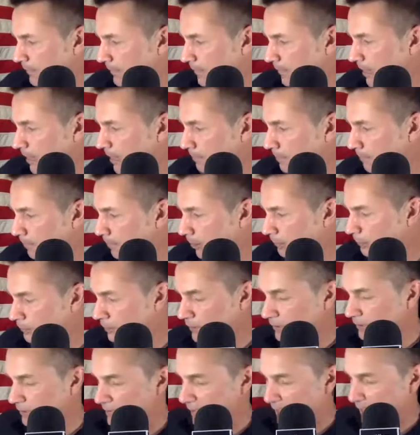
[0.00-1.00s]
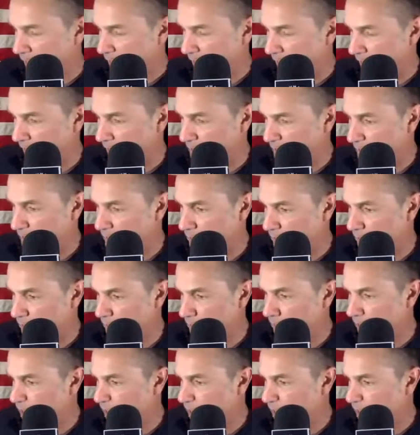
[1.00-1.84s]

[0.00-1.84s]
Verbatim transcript: uh, person, and her mm.